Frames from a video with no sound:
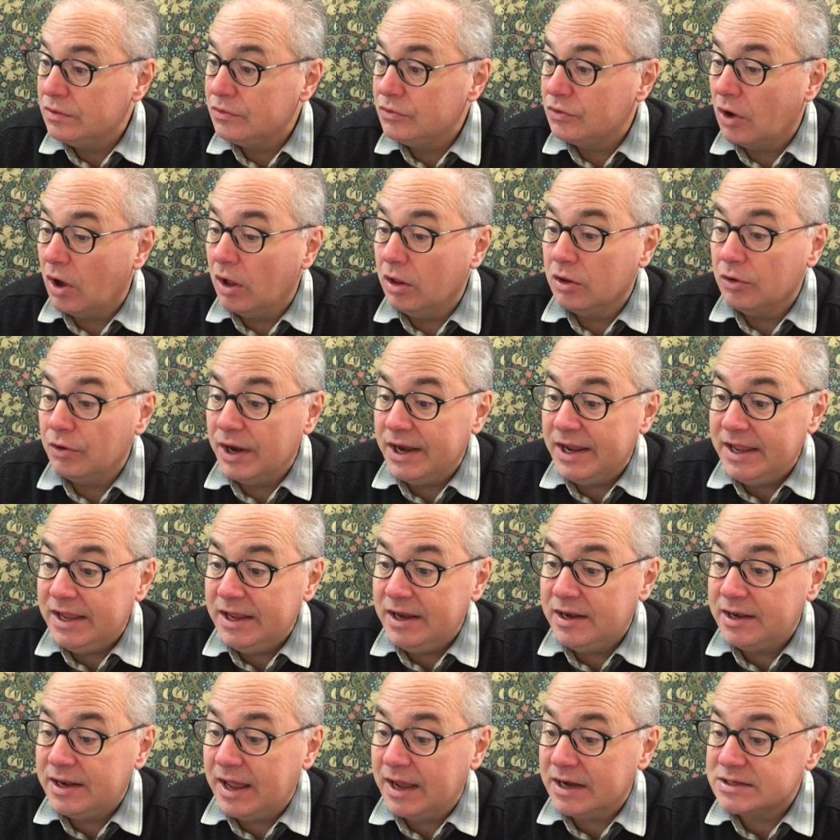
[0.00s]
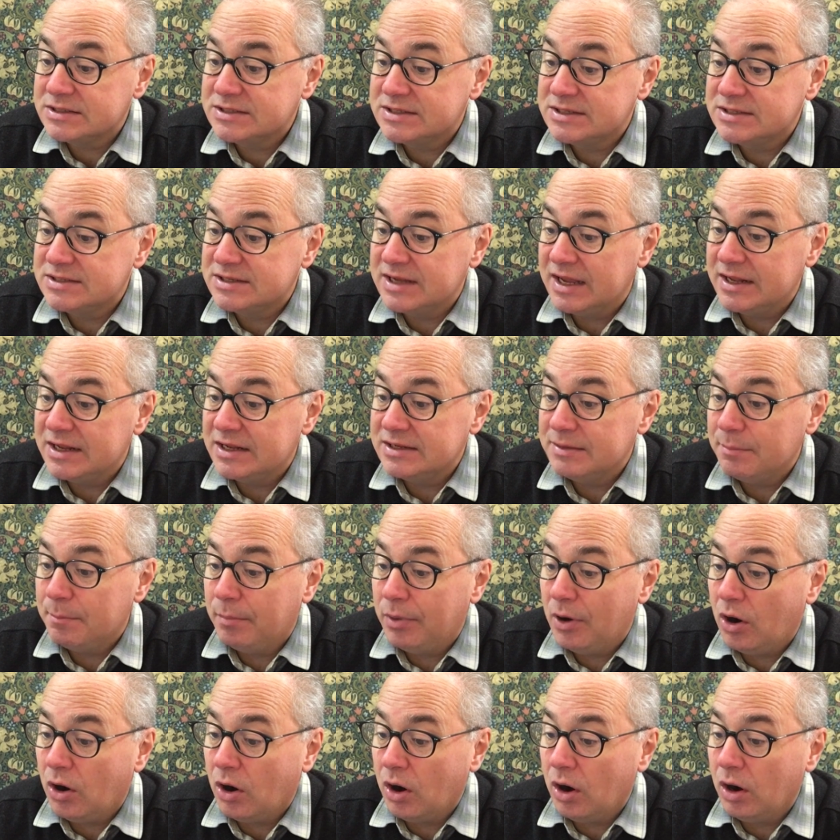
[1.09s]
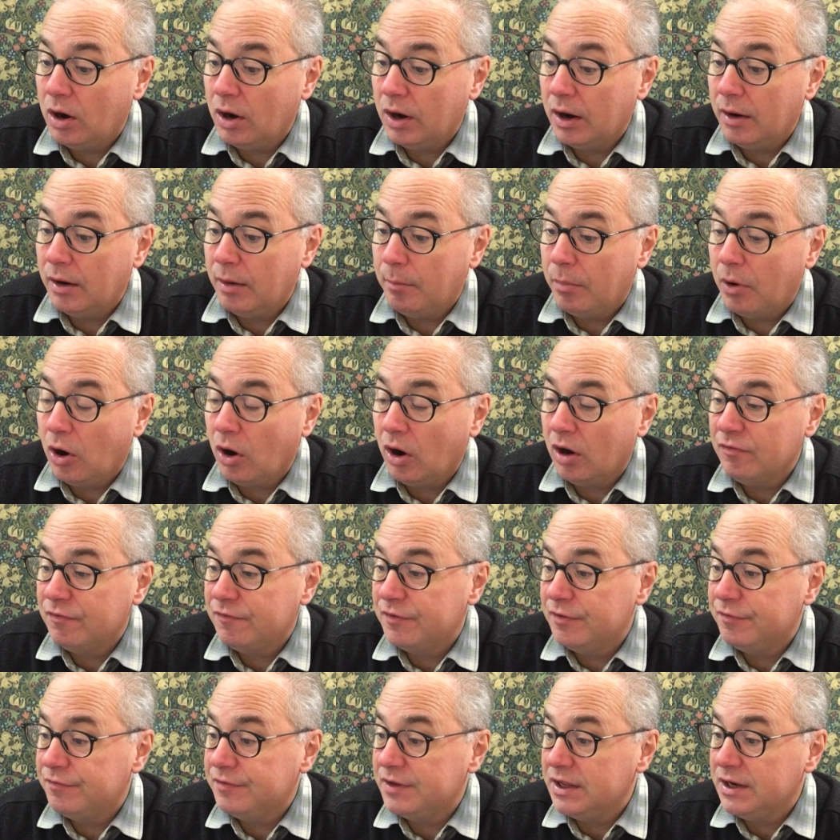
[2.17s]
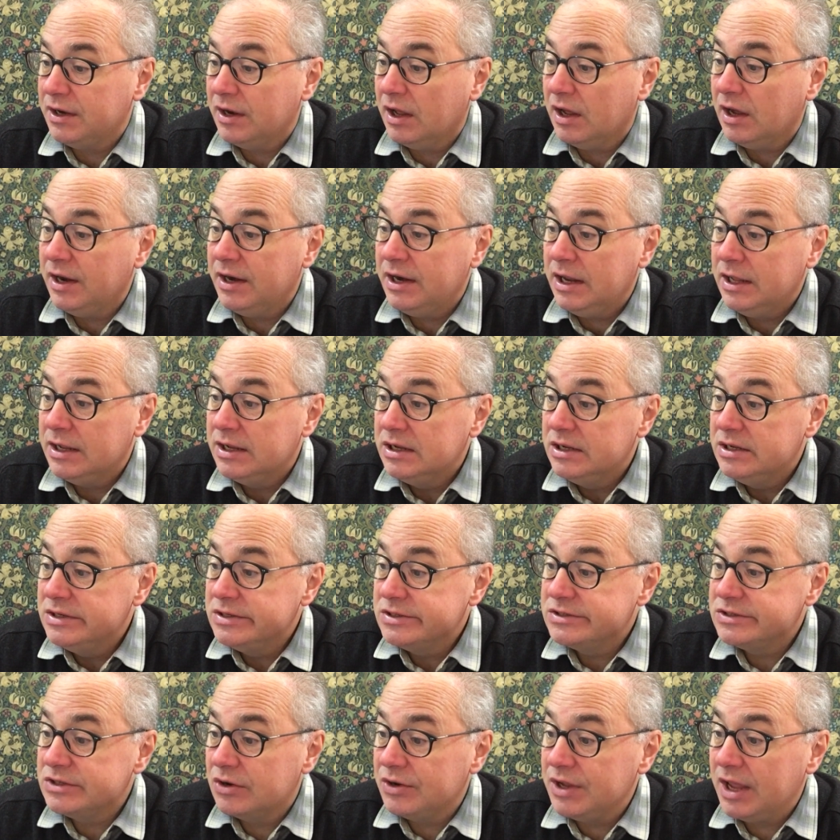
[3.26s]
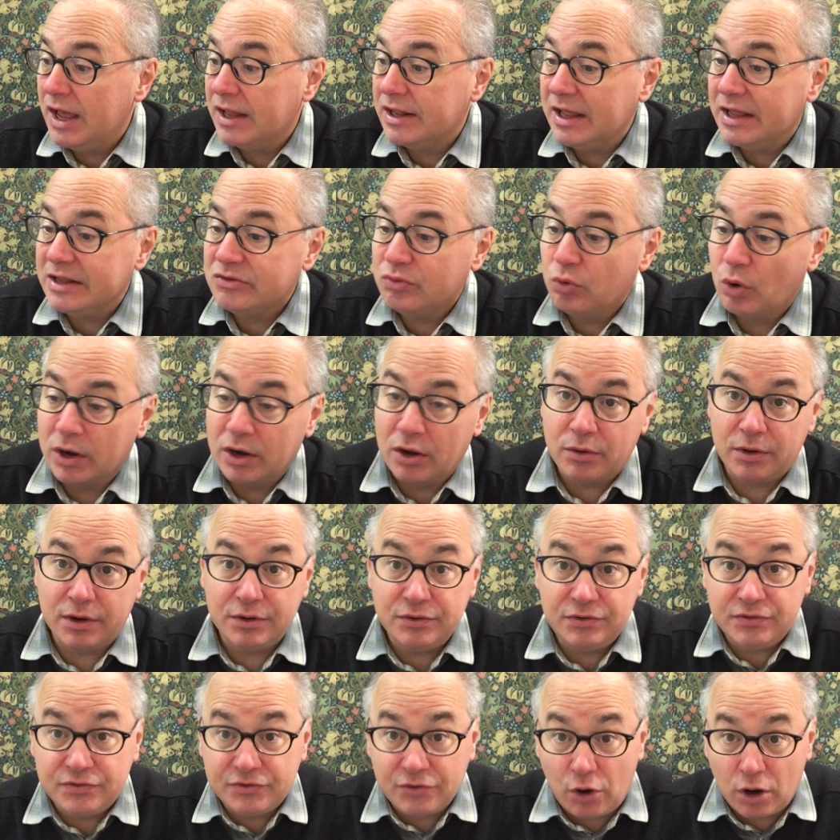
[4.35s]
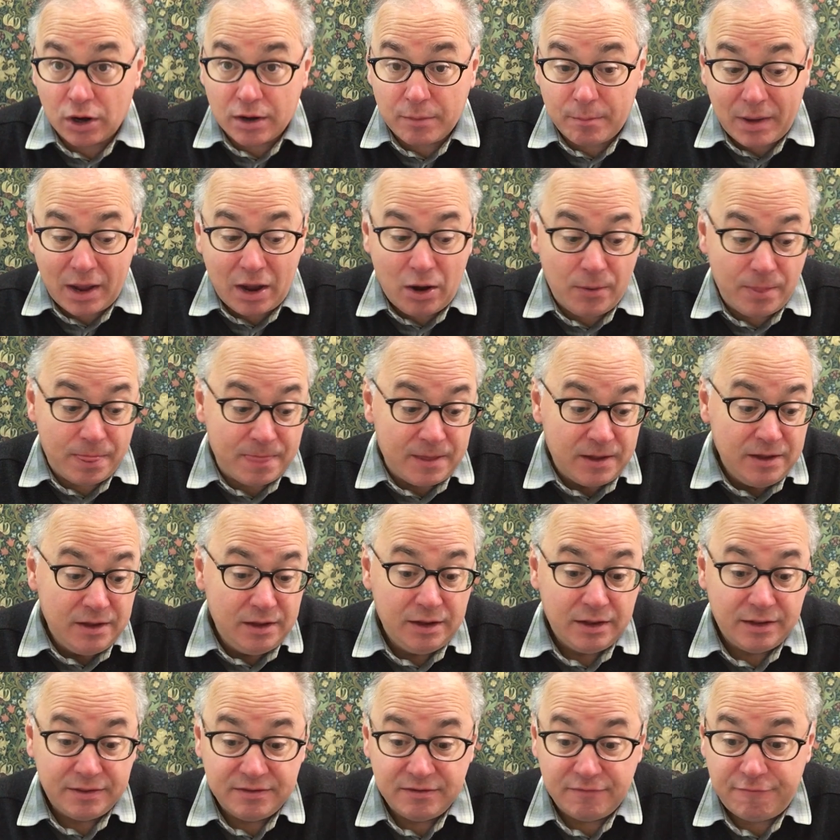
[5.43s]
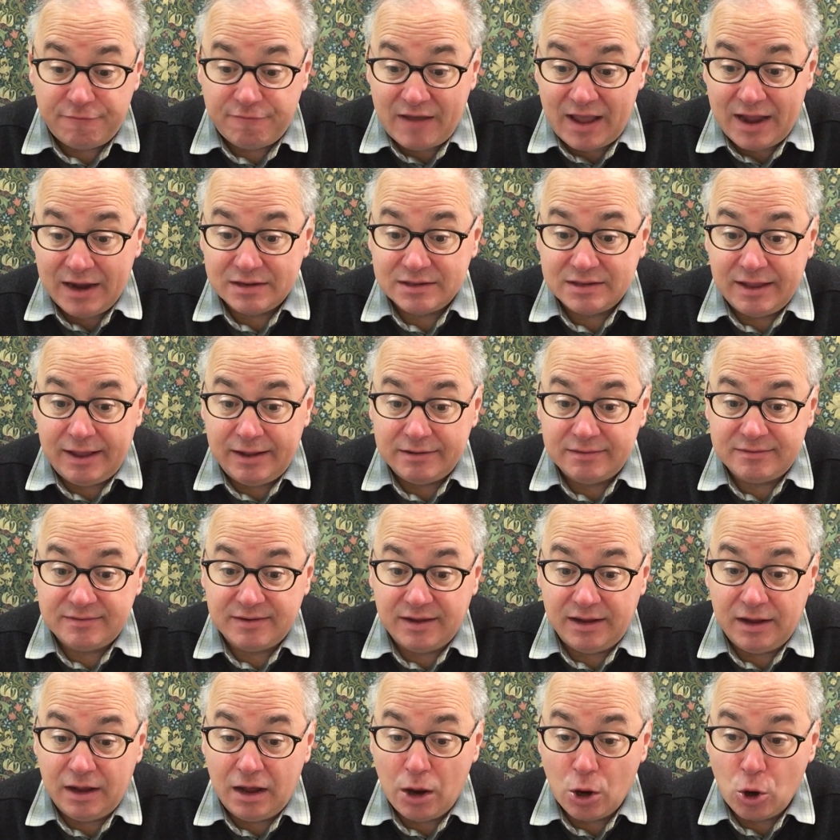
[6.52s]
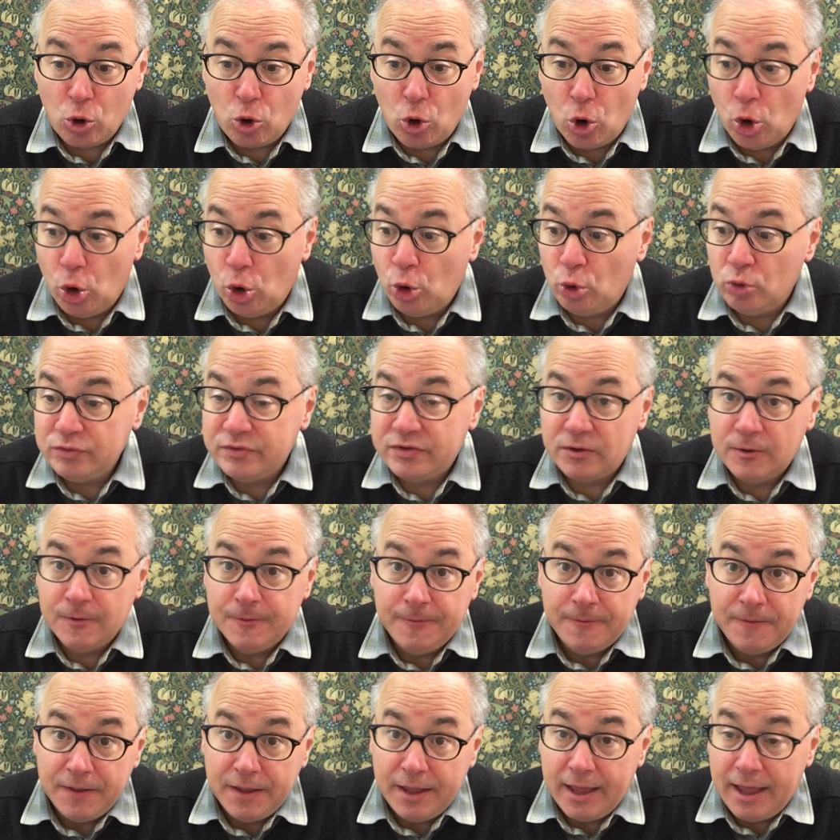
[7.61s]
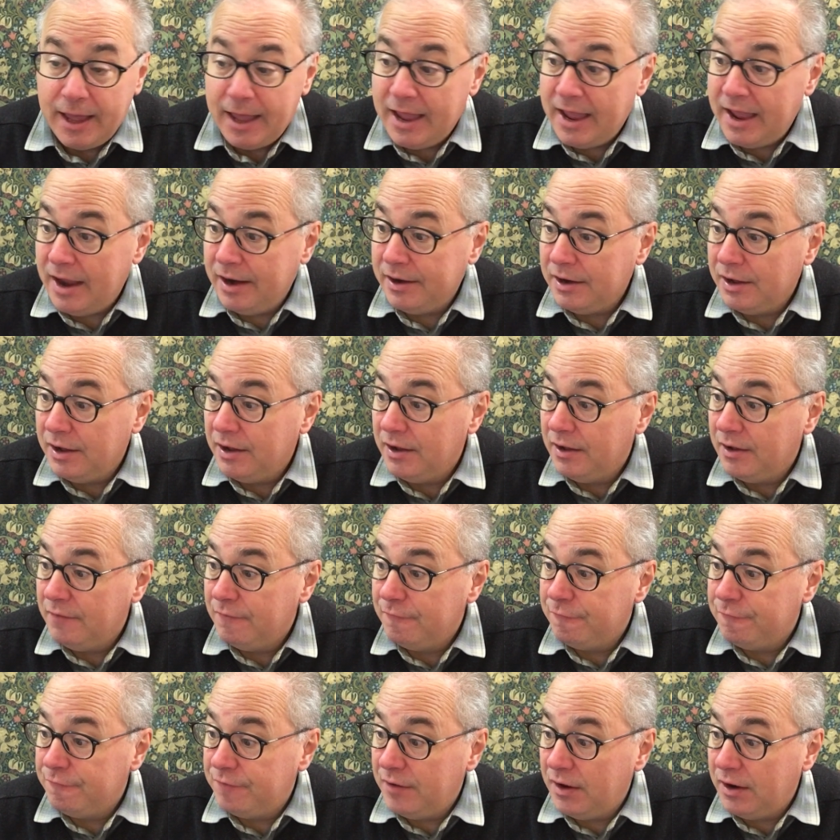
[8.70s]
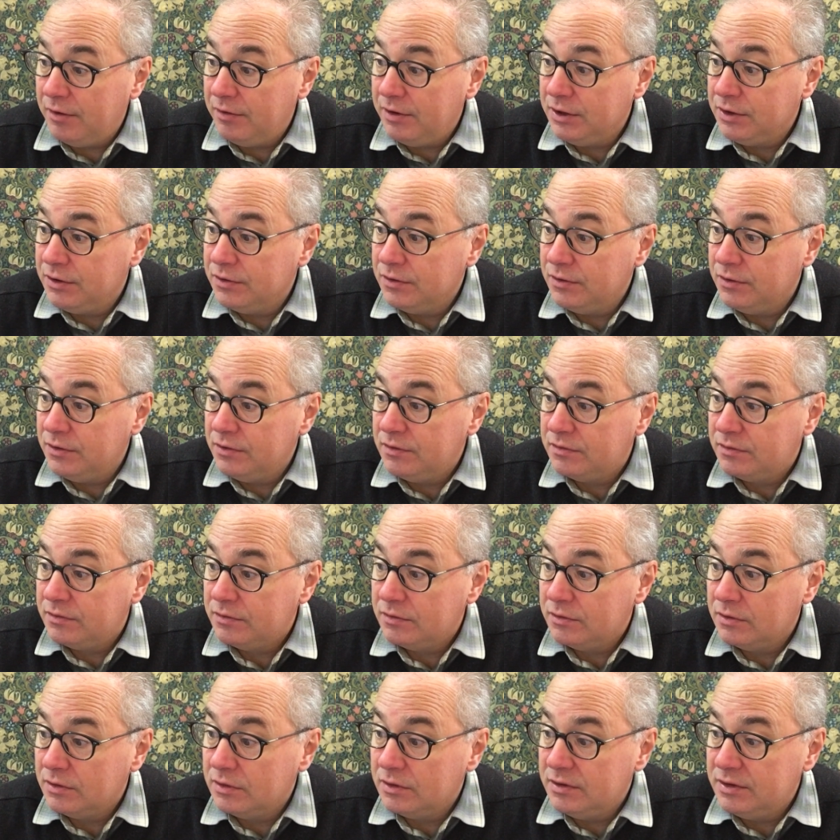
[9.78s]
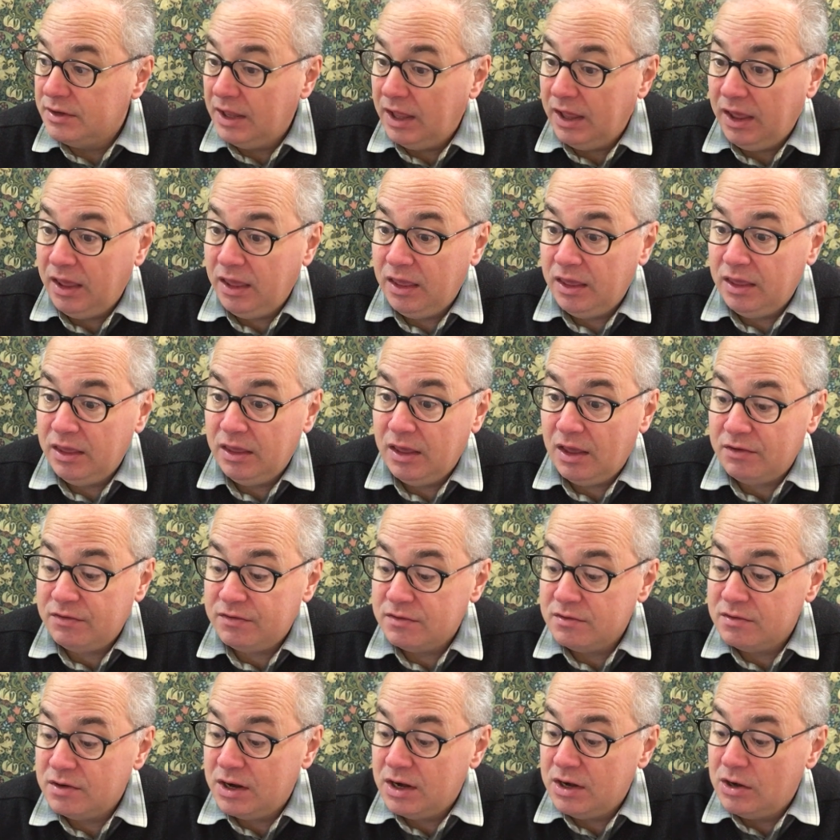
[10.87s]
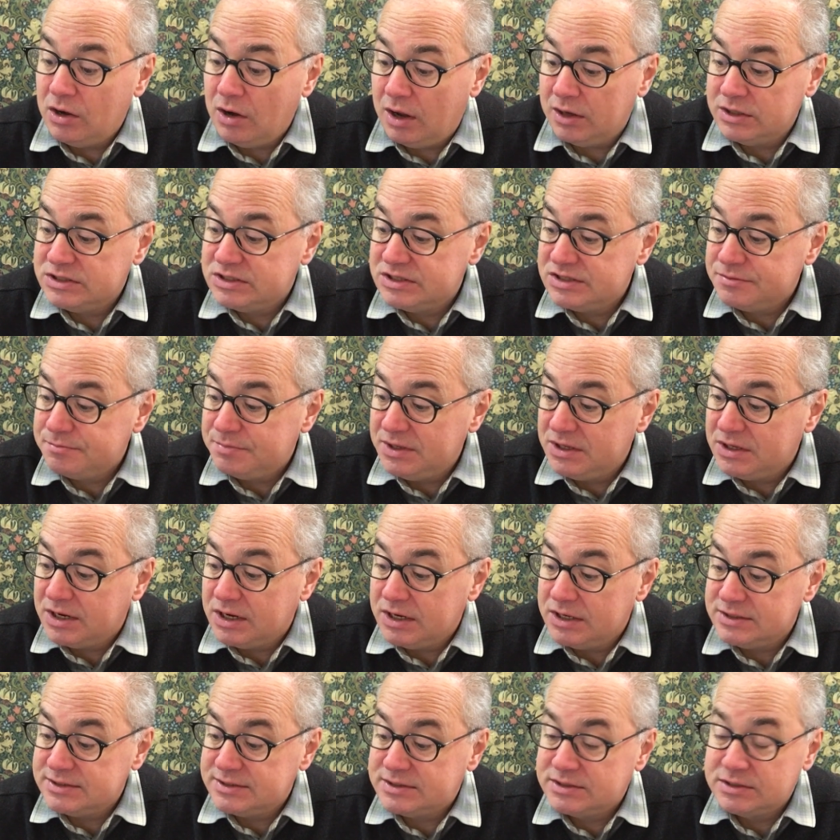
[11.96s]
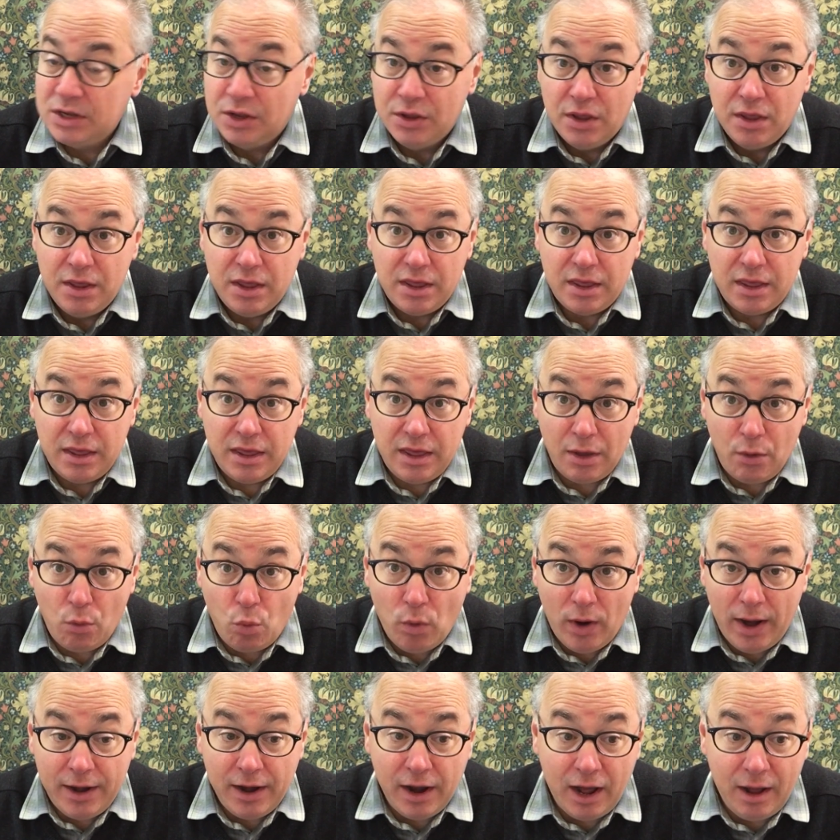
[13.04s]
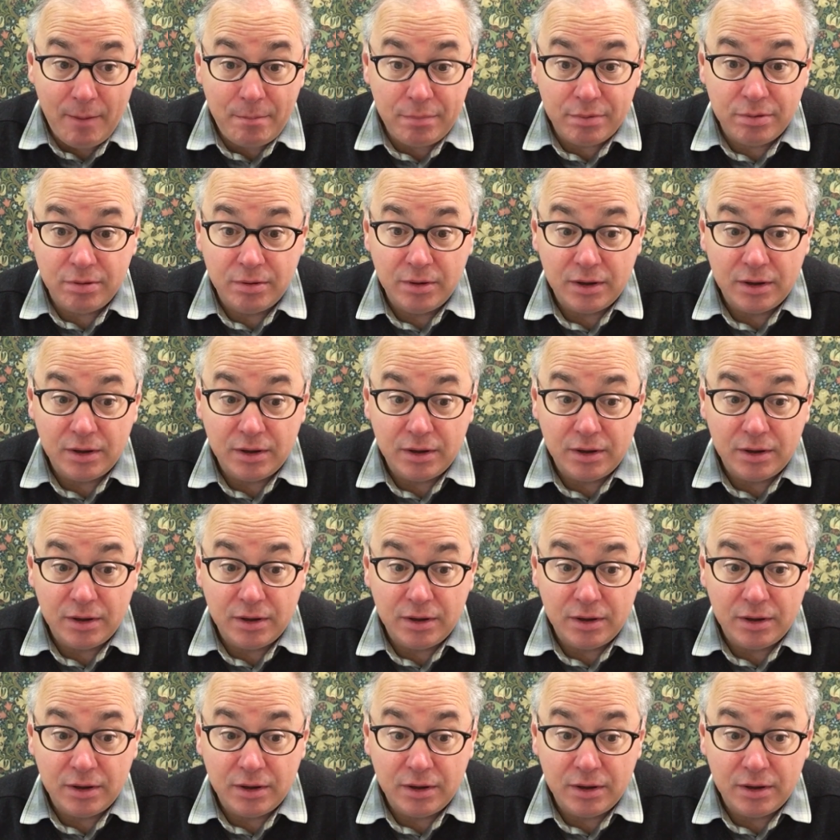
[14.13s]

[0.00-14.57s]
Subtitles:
Dollar index is at par 59. So yeah, that's what I wanted to talk about. The fact that gold had a very good day yesterday, not just because it went up